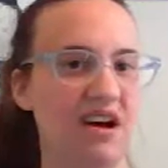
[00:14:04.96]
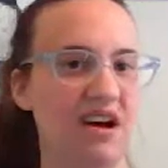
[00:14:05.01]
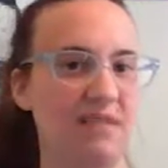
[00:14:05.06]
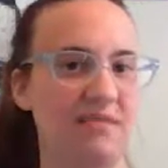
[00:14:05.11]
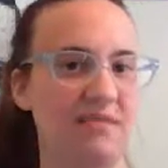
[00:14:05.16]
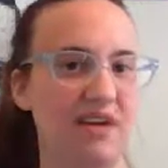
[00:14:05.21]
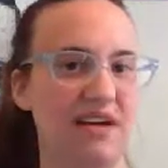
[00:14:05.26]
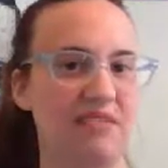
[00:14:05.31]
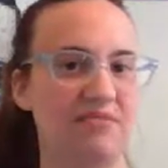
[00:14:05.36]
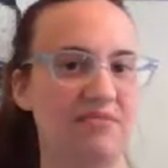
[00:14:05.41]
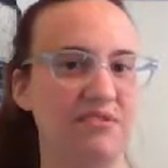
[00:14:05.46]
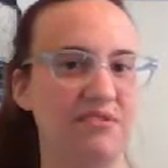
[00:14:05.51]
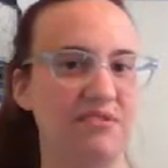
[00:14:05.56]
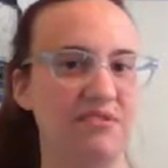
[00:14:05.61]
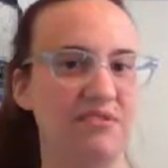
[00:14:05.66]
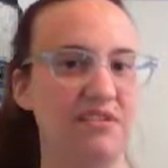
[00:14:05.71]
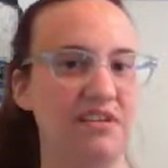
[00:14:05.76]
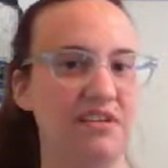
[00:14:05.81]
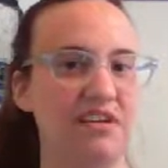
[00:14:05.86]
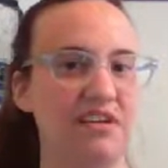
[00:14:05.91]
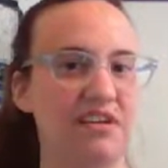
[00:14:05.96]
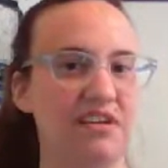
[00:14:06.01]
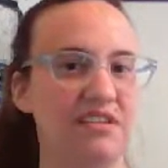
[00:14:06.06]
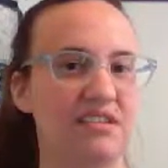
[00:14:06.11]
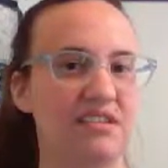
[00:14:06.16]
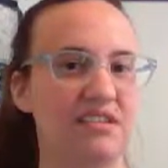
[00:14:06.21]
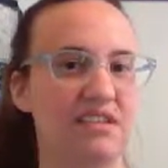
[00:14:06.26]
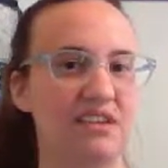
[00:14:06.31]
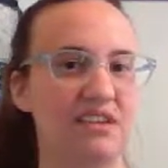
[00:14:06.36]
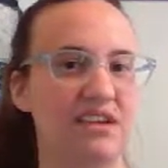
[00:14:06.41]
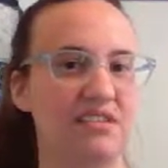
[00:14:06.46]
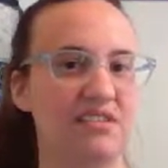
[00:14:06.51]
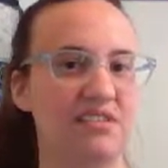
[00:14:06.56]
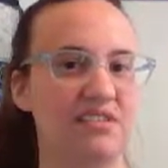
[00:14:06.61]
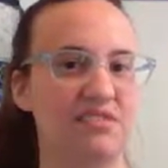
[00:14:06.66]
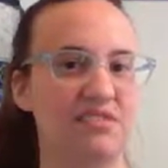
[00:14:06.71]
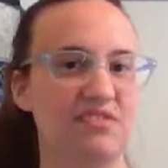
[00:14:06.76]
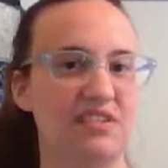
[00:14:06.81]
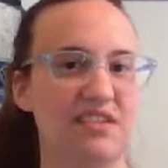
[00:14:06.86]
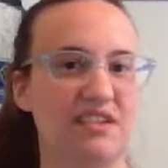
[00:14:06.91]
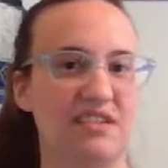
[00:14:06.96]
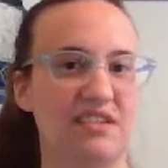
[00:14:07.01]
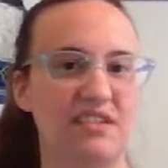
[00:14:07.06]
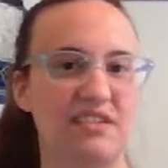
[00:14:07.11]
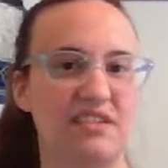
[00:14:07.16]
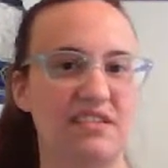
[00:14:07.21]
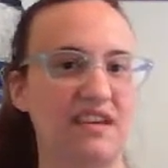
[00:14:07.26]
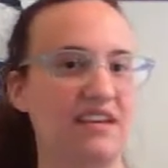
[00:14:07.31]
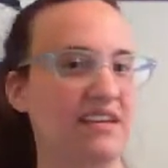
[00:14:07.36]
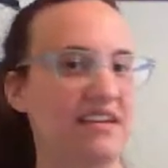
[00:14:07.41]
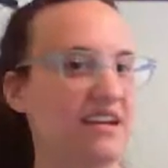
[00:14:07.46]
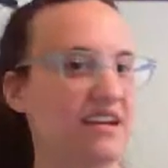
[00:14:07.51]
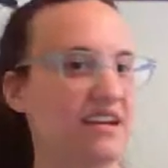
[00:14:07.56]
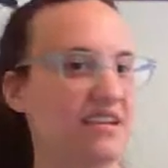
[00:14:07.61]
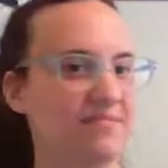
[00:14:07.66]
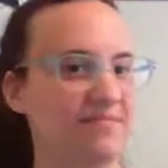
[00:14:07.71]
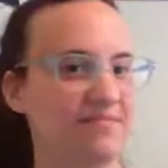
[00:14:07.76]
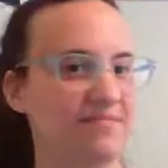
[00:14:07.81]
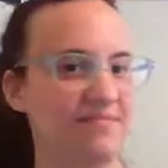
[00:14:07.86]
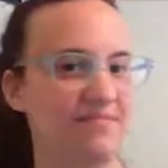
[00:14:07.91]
I will see you guys soon, and take care.